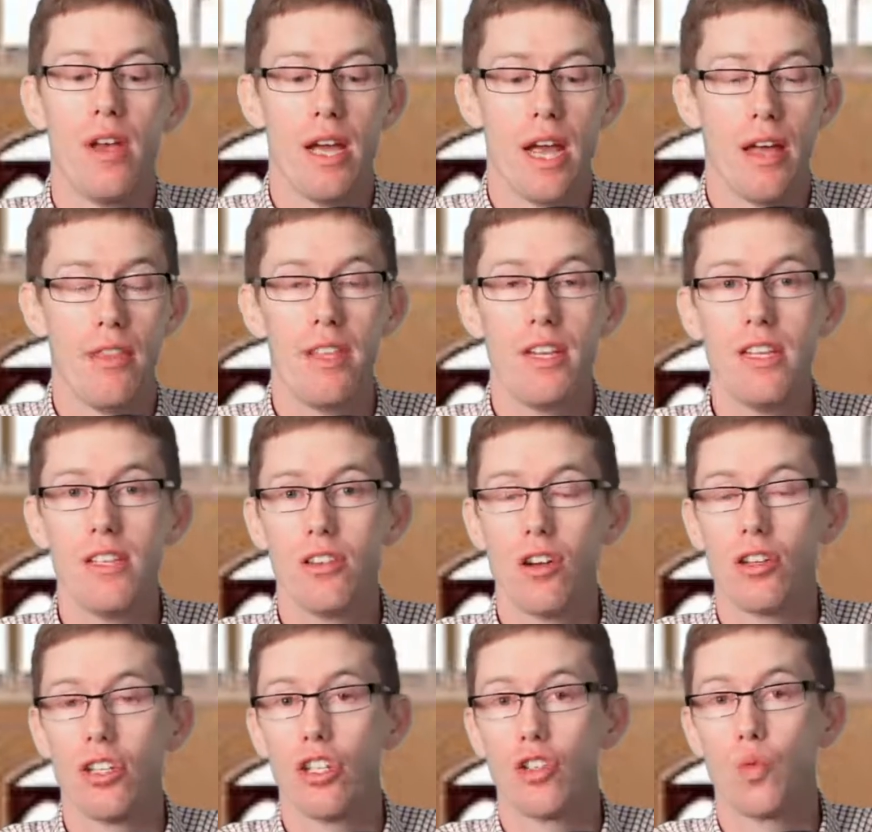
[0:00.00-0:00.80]
and
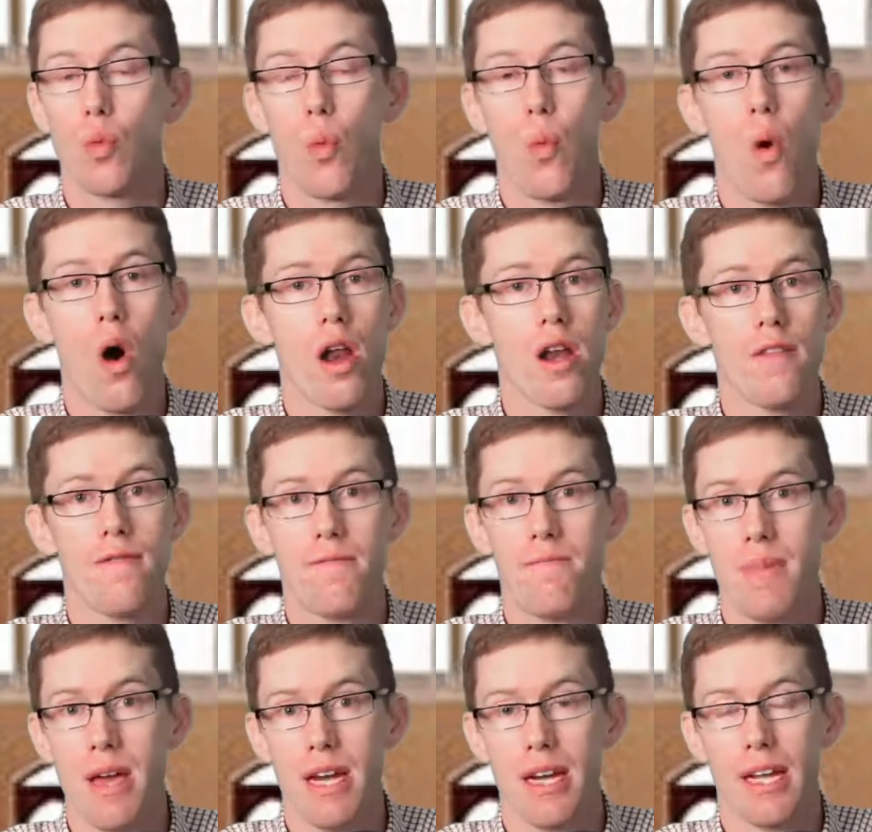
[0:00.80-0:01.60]
these are just one
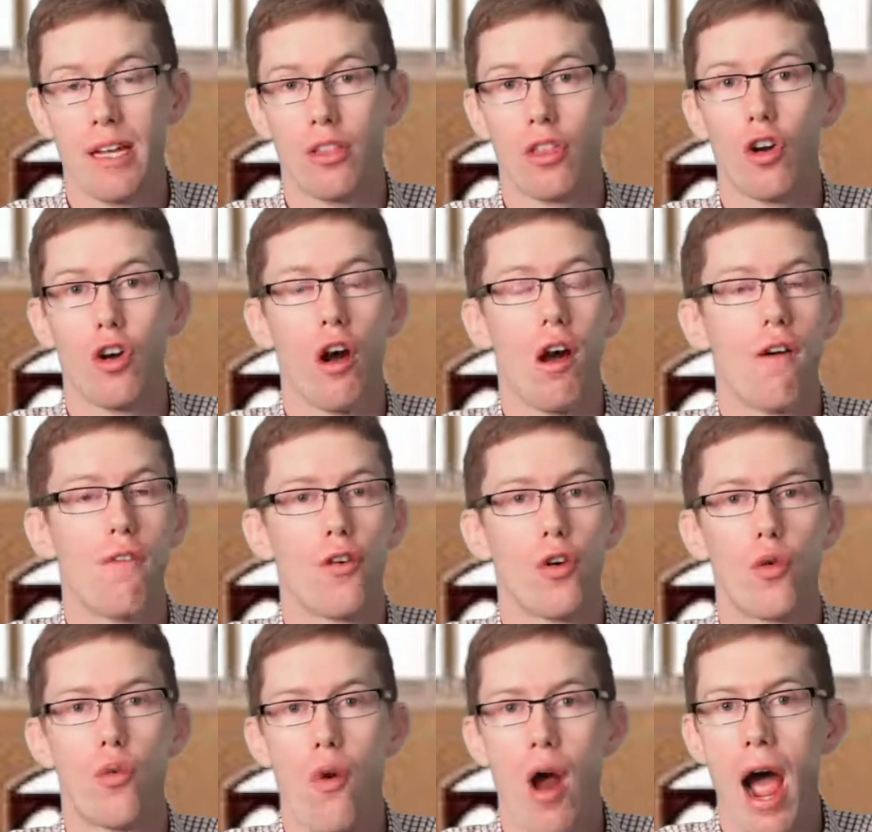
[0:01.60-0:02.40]
of many, there are a
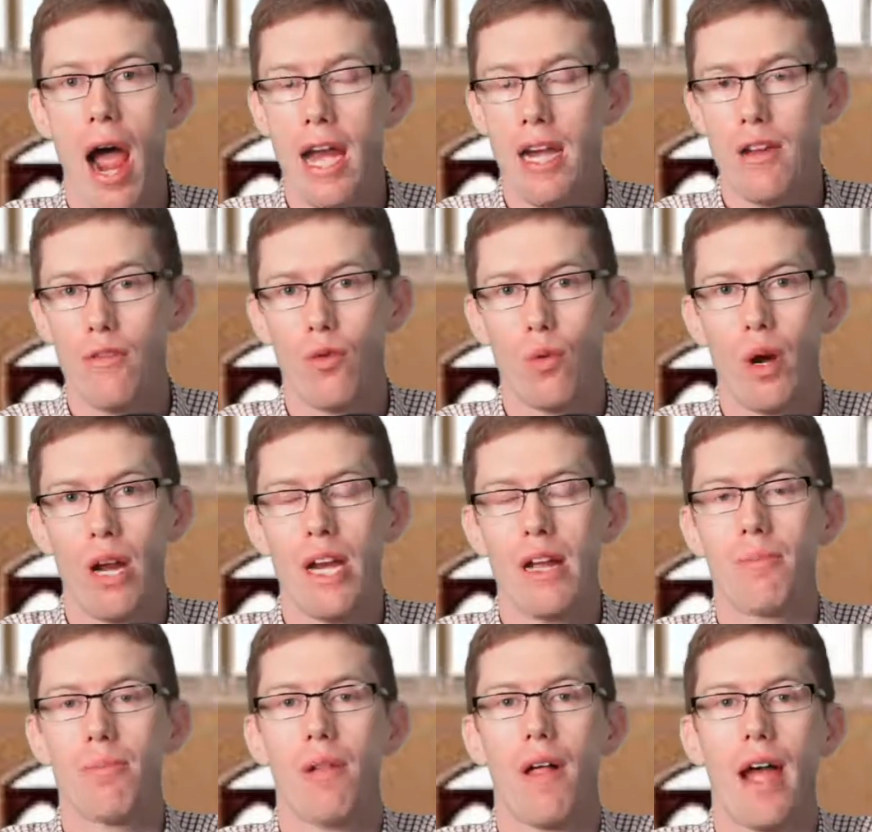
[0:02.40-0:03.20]
variety of
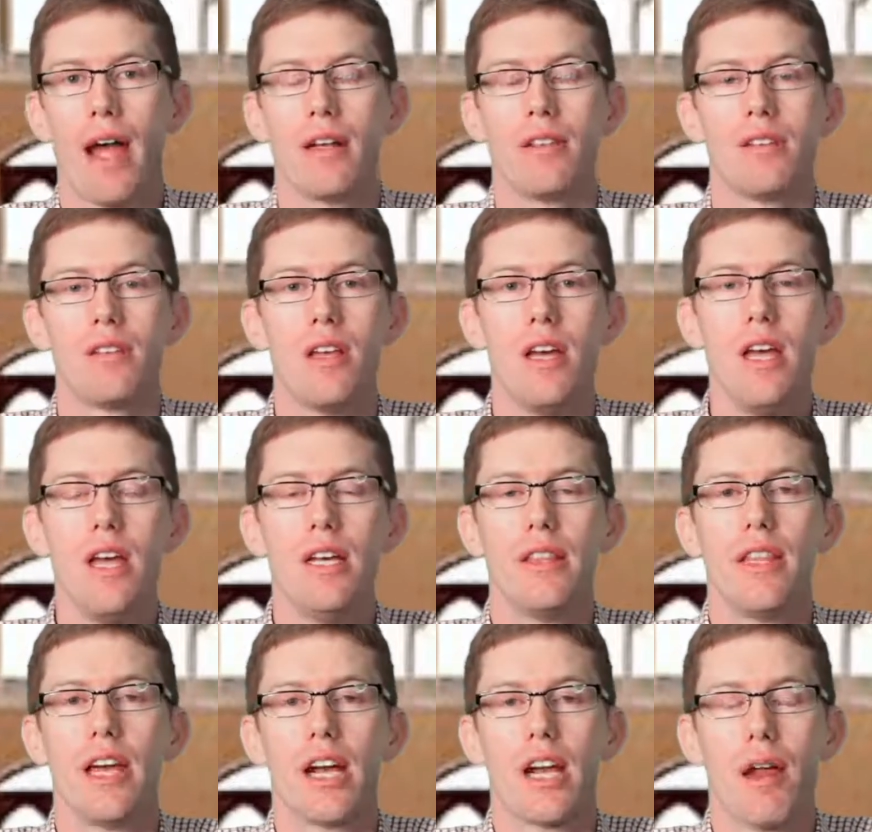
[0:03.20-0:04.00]
reading plans
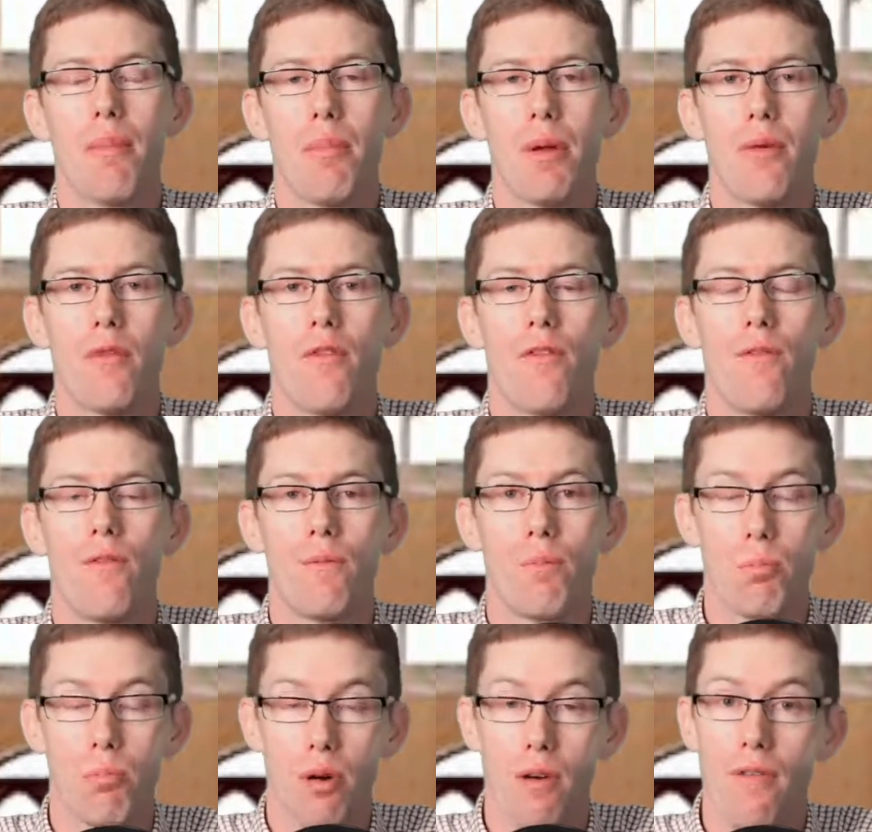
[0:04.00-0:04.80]
that can be
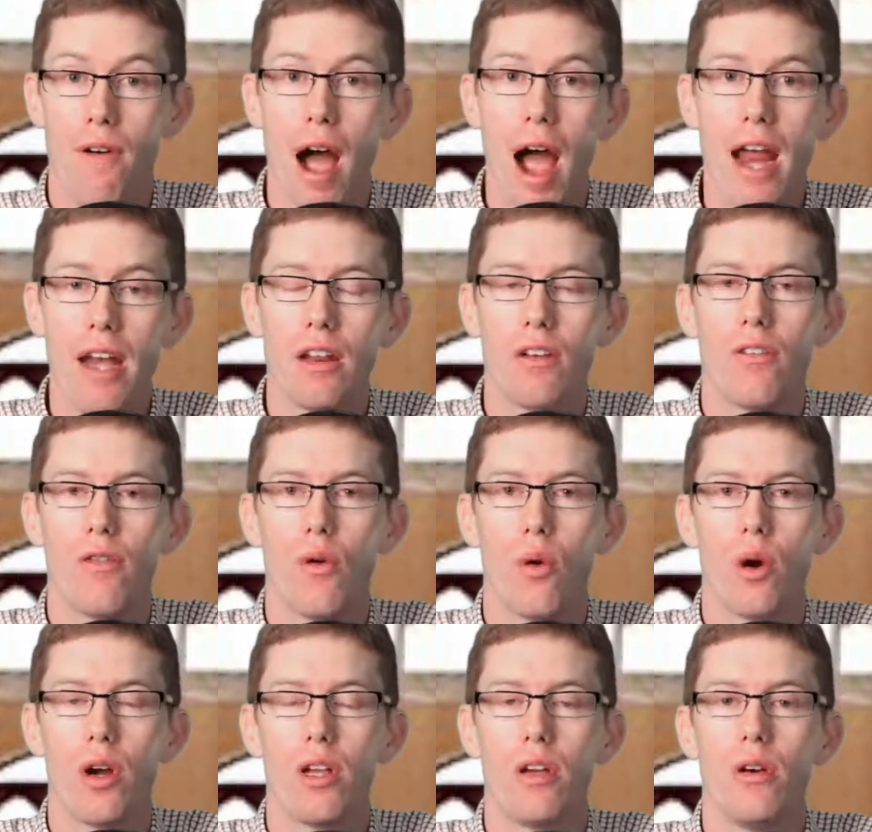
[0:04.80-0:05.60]
provided
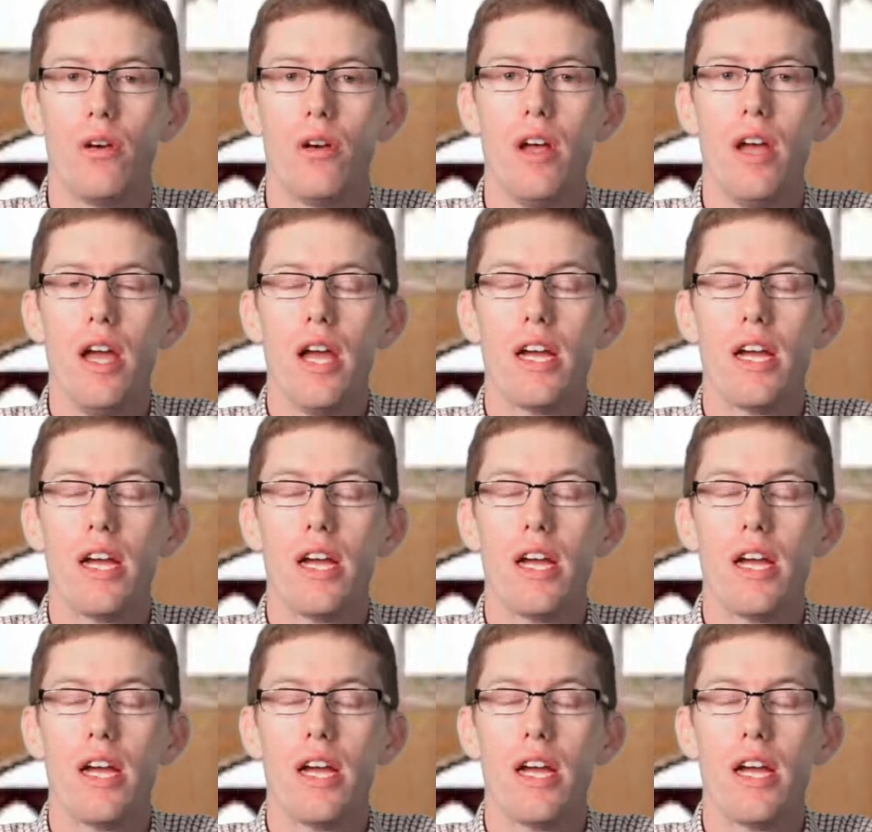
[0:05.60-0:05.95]
for you,